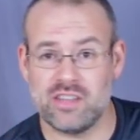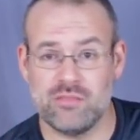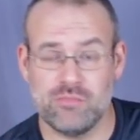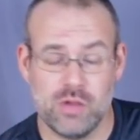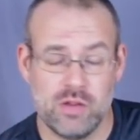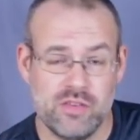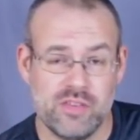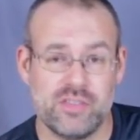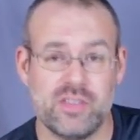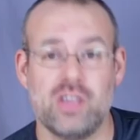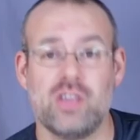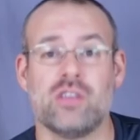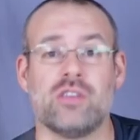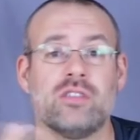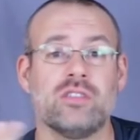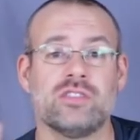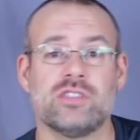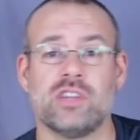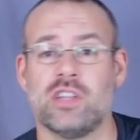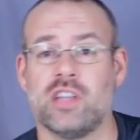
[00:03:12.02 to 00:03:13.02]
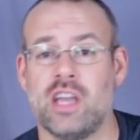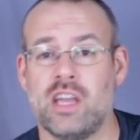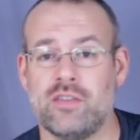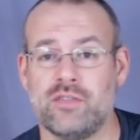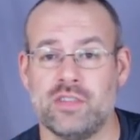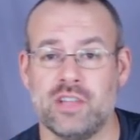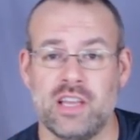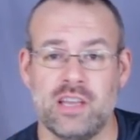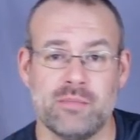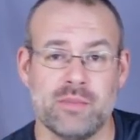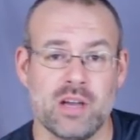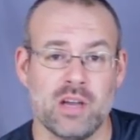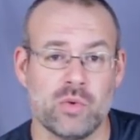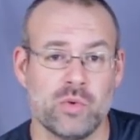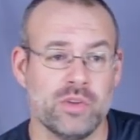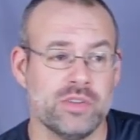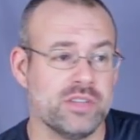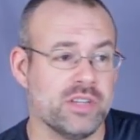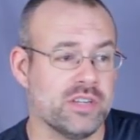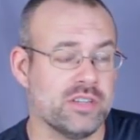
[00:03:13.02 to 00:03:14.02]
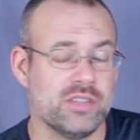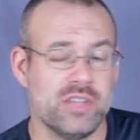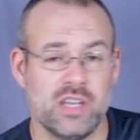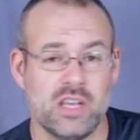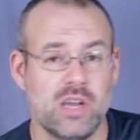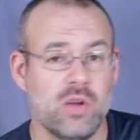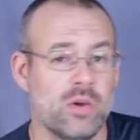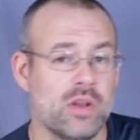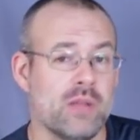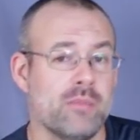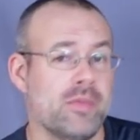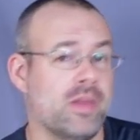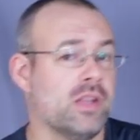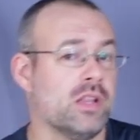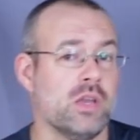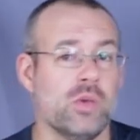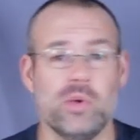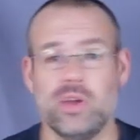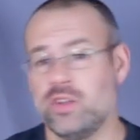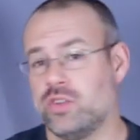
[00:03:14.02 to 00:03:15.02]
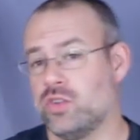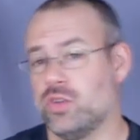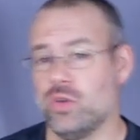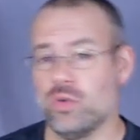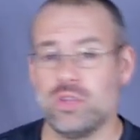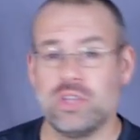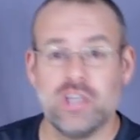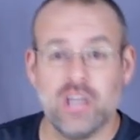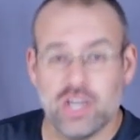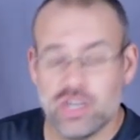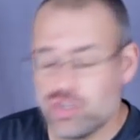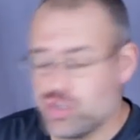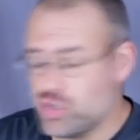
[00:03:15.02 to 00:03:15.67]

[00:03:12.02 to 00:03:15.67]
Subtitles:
the movie theater, saw The Hateful Eight by Quentin Tarantino, and immediately went to the gun